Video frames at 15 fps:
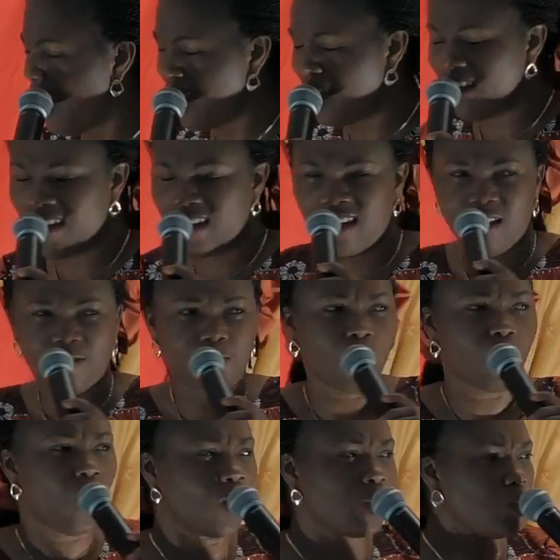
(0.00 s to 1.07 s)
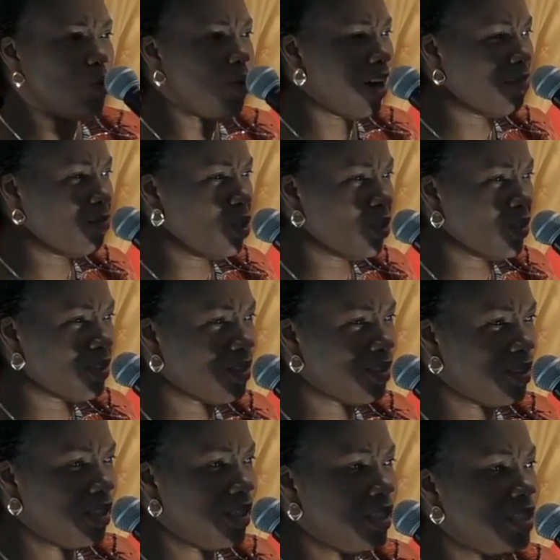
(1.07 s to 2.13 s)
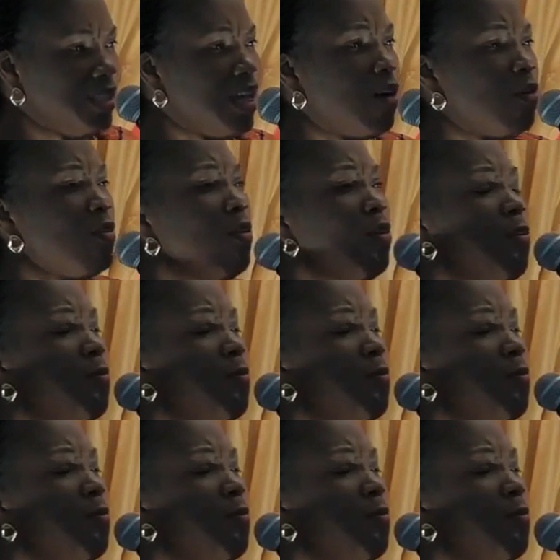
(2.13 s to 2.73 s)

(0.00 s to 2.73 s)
ah, for what you have done. Now,